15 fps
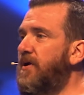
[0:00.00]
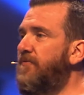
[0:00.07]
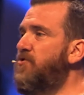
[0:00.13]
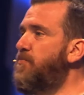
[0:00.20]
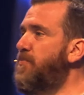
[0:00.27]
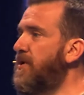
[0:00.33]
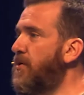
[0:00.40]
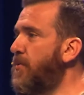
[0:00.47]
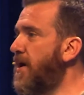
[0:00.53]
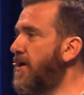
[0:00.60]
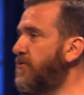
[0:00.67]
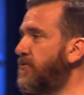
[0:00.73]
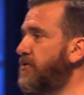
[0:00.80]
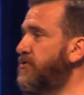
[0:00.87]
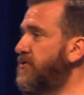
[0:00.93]
if you've been around
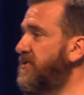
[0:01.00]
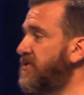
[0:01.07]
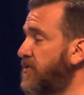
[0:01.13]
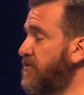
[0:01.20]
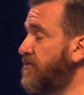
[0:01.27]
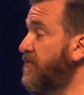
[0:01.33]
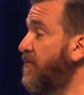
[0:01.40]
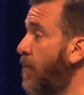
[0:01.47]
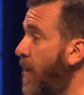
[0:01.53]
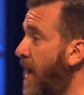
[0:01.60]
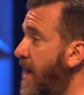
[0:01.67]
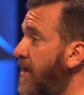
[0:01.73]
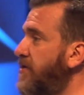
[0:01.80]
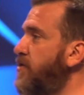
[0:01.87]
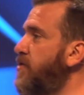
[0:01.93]
Christian circles for a
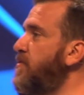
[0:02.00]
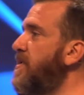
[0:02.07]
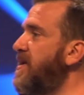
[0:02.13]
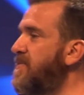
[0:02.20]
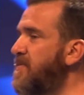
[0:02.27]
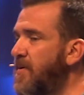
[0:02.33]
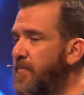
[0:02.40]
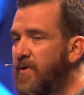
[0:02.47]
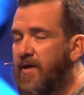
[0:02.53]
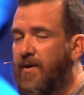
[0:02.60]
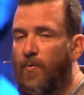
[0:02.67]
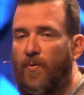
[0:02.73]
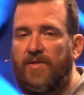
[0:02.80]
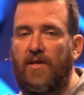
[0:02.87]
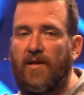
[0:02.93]
while, you can come up
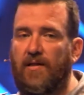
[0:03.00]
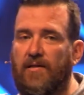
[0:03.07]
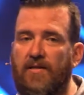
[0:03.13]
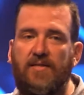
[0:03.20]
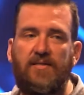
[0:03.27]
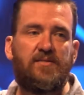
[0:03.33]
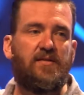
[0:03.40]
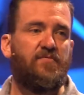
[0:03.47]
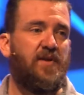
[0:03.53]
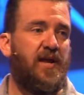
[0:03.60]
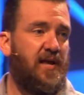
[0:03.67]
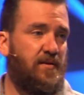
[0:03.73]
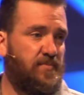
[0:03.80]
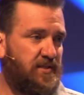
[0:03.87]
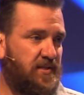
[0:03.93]
with a list of
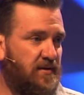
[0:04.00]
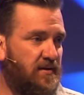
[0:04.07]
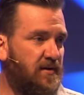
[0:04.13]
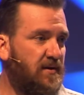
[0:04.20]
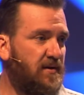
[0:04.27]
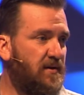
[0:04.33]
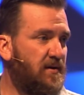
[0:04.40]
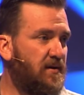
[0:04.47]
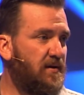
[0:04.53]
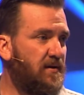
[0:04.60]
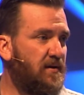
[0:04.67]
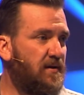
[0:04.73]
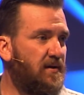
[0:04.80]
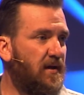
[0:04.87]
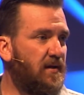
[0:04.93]
names.
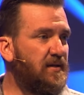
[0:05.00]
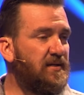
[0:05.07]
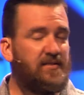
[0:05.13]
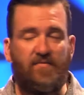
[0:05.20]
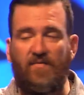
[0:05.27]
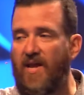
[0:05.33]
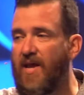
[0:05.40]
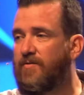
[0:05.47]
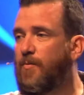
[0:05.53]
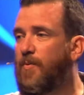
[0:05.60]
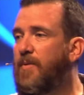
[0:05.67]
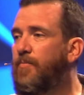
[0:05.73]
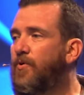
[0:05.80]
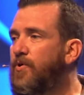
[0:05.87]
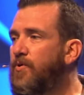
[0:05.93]
A list of names of
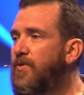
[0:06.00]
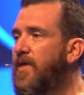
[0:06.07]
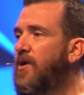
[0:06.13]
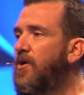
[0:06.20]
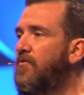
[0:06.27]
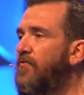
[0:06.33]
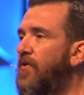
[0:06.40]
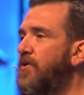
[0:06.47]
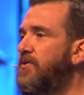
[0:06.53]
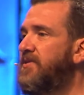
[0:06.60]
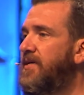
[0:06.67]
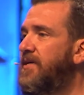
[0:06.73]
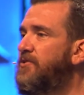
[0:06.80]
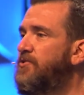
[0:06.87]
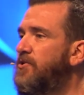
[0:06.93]
people you think are false
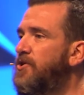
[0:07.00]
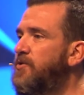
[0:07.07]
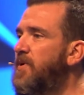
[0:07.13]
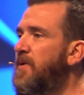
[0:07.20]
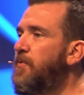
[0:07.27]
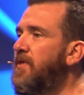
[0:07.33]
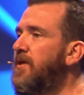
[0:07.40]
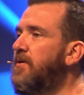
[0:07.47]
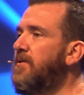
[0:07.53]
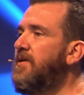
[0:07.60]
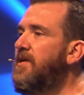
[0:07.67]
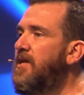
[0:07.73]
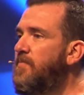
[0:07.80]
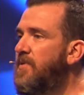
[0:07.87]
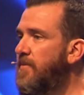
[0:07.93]
teachers, people that are
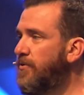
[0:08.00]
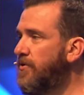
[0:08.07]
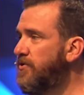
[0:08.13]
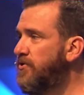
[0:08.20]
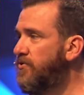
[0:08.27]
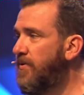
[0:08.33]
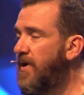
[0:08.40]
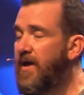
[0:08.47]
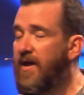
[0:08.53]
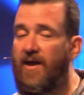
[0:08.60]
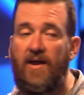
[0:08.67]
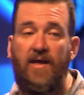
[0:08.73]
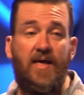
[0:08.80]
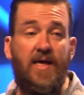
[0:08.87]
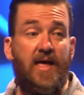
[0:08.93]
leading people
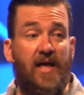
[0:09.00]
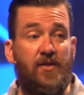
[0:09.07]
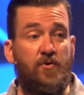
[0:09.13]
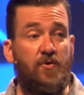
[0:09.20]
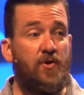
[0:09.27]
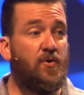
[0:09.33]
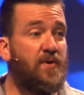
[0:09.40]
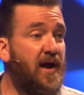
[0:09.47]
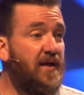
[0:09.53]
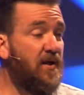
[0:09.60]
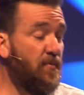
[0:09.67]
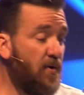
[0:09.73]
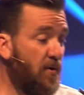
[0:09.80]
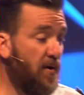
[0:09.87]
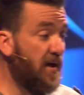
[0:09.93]
astray, and you can go down that
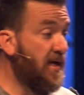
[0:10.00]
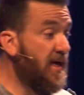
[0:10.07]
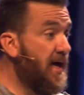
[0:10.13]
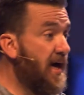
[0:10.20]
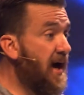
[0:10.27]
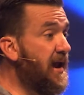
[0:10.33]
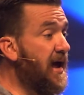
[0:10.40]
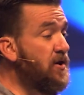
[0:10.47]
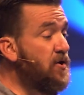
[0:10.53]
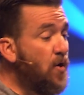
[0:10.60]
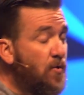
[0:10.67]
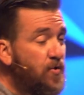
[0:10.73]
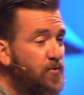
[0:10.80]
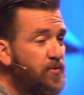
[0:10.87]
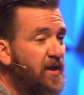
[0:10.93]
road. And I
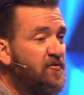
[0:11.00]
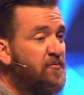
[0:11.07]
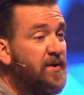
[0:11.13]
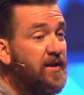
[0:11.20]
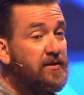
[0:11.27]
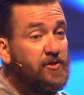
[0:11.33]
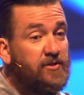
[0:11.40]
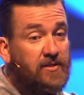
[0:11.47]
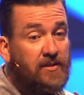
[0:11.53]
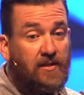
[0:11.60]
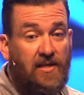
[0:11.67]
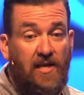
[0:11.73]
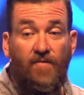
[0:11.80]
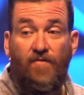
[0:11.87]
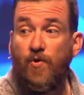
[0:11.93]
know you'd love for me to just
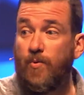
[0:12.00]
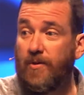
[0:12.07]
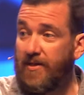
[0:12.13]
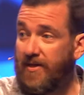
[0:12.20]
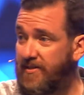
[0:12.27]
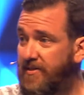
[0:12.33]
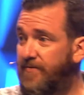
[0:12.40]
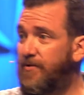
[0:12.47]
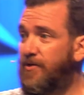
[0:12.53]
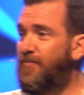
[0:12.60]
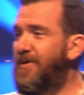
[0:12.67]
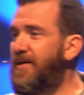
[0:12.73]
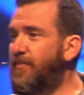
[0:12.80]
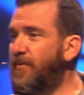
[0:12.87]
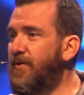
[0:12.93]
give you a list of those
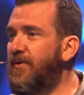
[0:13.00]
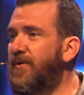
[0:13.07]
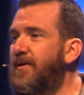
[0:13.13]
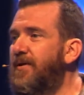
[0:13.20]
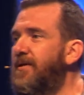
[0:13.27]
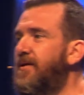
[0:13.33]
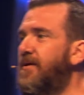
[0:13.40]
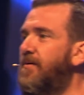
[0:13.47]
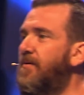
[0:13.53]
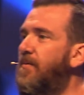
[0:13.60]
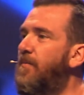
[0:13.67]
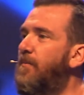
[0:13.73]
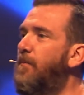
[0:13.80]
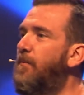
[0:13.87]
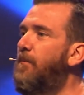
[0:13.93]
people,
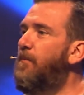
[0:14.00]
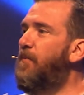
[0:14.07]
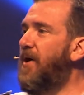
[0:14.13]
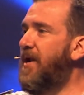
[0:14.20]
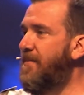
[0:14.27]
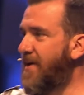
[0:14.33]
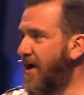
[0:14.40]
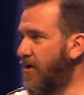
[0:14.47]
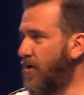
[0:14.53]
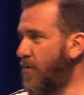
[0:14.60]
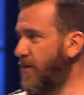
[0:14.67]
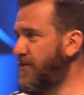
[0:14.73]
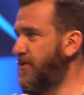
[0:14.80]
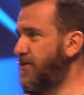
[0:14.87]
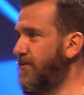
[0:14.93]
but I'm not
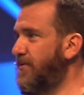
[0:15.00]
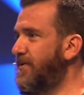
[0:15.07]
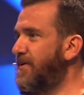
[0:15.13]
going to.